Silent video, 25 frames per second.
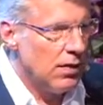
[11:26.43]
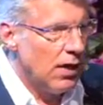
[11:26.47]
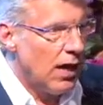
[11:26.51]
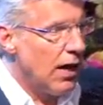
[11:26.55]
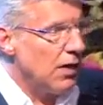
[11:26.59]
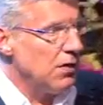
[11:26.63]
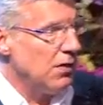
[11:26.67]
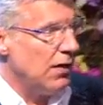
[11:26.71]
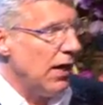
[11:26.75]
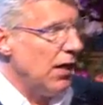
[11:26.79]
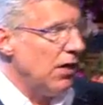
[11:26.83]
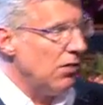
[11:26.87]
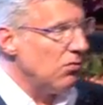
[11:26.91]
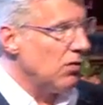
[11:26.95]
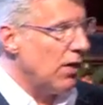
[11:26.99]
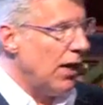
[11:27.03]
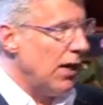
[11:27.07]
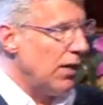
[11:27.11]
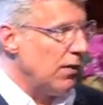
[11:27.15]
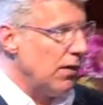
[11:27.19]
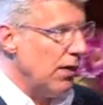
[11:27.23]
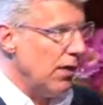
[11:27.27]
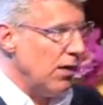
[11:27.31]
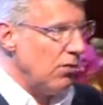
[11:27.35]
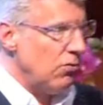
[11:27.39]
On days
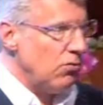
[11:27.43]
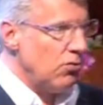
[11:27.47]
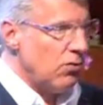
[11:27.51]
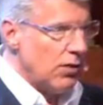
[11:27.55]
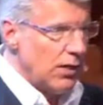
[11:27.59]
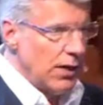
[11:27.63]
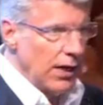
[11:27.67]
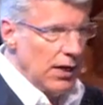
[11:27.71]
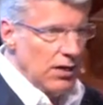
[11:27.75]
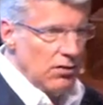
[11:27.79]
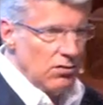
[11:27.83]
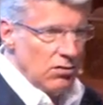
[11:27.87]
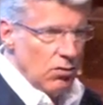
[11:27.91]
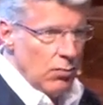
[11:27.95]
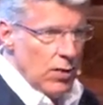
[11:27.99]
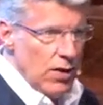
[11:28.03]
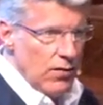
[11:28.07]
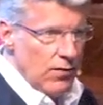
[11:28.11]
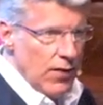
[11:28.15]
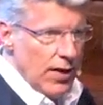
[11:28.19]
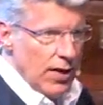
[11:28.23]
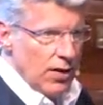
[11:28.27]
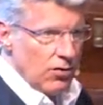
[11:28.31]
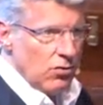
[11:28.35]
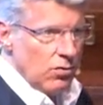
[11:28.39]
like this, or the days that
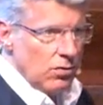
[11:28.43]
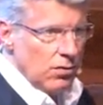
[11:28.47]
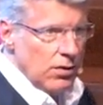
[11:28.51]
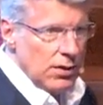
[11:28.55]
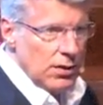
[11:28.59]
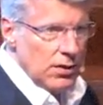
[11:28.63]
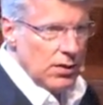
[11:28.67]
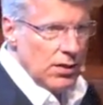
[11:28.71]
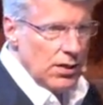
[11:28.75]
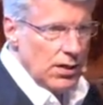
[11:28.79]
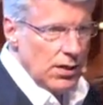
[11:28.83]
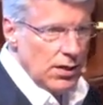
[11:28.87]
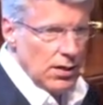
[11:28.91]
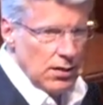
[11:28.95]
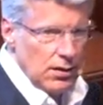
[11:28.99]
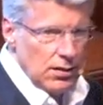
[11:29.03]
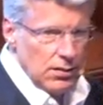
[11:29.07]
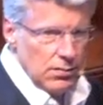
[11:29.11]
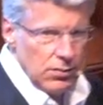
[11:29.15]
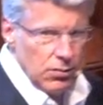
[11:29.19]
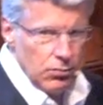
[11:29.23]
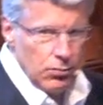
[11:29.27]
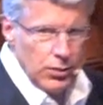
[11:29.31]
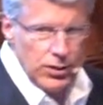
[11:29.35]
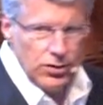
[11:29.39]
we've had in
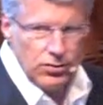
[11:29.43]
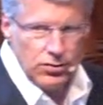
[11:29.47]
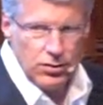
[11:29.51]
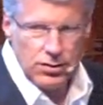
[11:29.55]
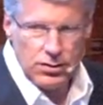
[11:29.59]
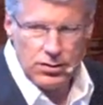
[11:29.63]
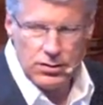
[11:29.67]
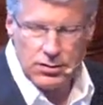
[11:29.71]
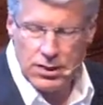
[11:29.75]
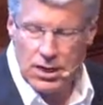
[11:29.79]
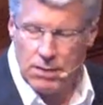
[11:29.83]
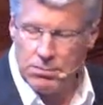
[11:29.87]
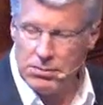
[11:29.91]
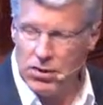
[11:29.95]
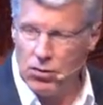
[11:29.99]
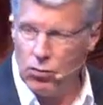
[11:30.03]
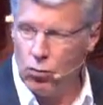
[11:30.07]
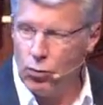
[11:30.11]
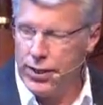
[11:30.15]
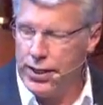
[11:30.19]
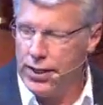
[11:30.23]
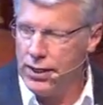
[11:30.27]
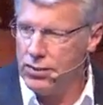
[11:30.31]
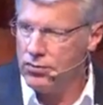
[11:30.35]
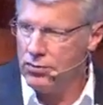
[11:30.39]
the recent couple
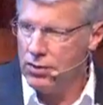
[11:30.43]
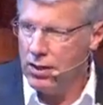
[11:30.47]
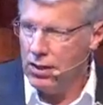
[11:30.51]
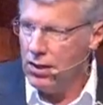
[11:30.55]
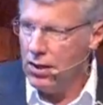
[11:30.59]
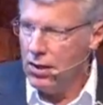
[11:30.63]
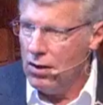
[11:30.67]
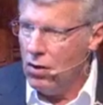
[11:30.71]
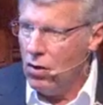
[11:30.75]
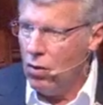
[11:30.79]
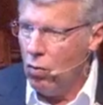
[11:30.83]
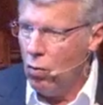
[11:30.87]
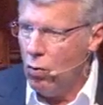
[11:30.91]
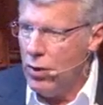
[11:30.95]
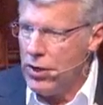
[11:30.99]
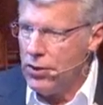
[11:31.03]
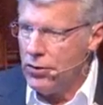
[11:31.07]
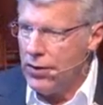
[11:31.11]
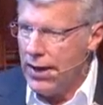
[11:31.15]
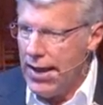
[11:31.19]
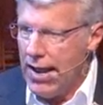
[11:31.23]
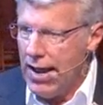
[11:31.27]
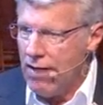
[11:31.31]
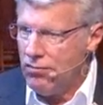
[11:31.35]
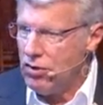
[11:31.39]
of weeks, we
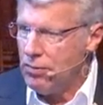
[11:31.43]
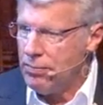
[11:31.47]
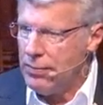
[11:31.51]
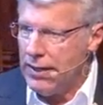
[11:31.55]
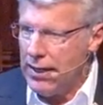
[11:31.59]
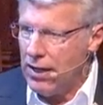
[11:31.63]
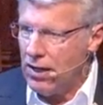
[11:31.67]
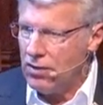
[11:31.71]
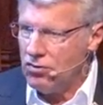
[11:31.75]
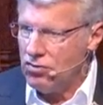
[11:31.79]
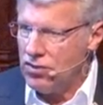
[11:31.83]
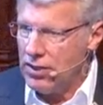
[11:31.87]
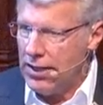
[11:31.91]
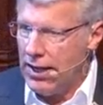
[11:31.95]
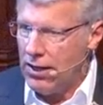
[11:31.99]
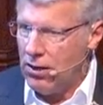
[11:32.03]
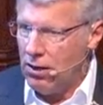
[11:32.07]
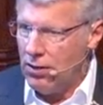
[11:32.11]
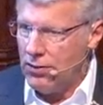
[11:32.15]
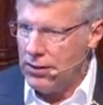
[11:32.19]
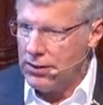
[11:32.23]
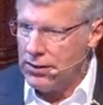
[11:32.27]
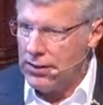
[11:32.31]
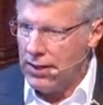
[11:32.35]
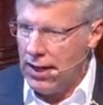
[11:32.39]
don't have to be outside
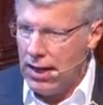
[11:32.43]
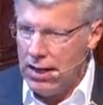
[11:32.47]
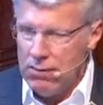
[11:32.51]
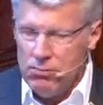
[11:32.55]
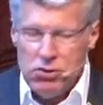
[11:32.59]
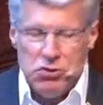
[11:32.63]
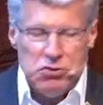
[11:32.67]
all the time.